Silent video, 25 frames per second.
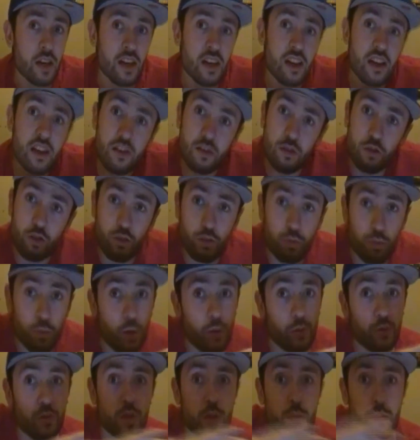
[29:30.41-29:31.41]
He's just
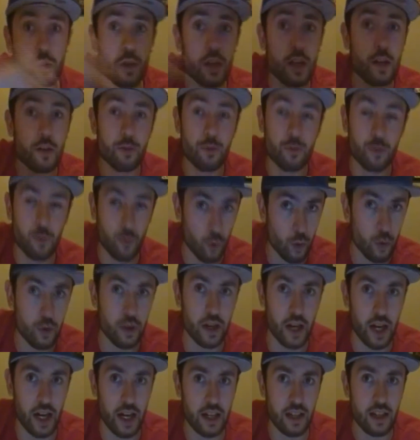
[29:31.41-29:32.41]
mostly playing
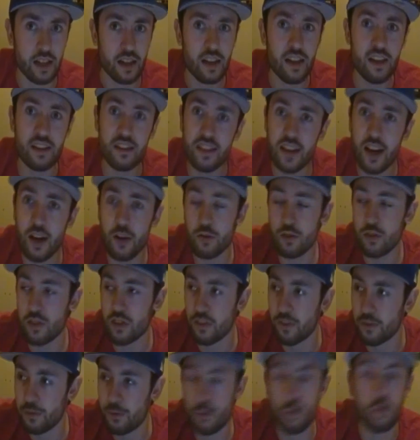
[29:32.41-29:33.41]
Fortnite. He's now just
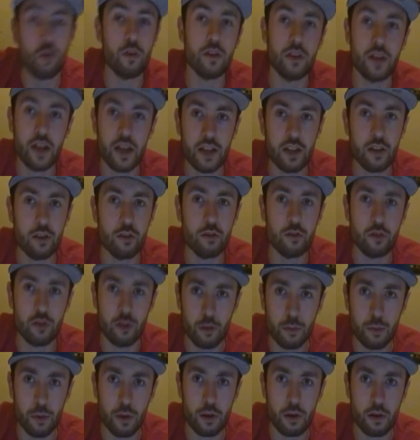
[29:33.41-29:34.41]
a Fortnite
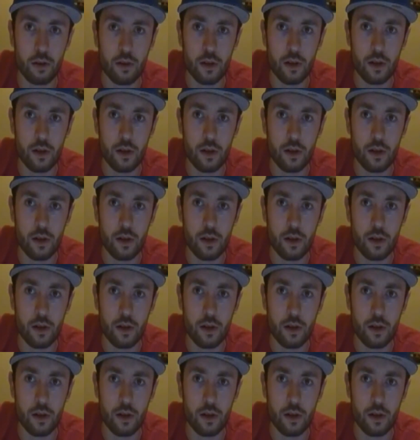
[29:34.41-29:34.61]
YouTuber.